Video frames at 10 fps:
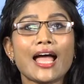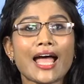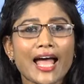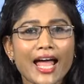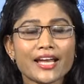
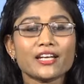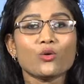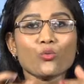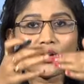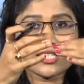and
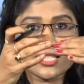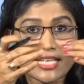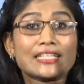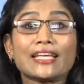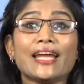once
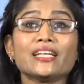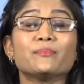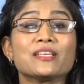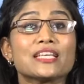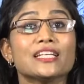it create a
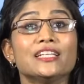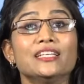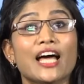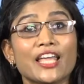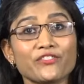basically
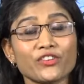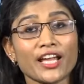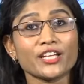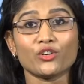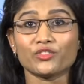
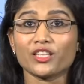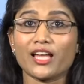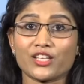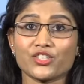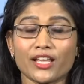lifeline of the
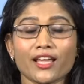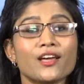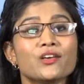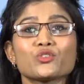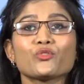Darjeeling.
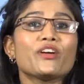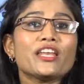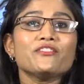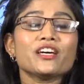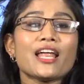So
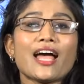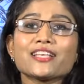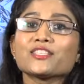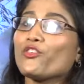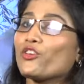whenever,
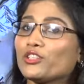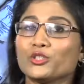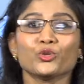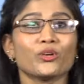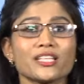as a for a
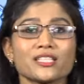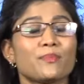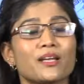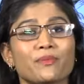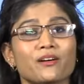tourist
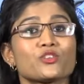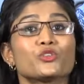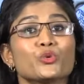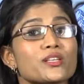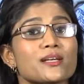purpose or
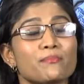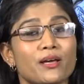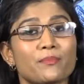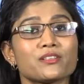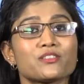tourism
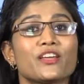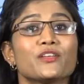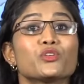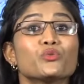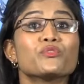purpose,
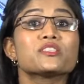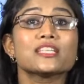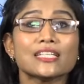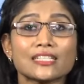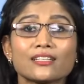whenever you
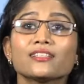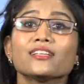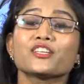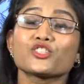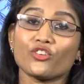visit the
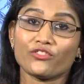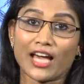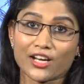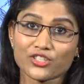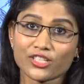region of
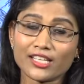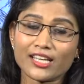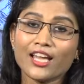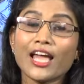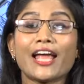Darjeeling,
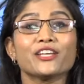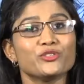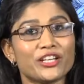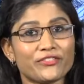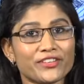and you
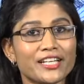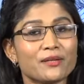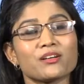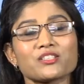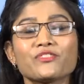definitely
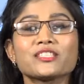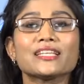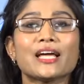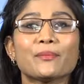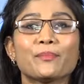must visit
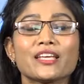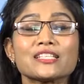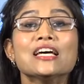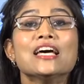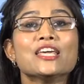that place,
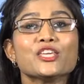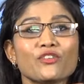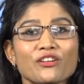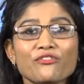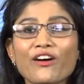you will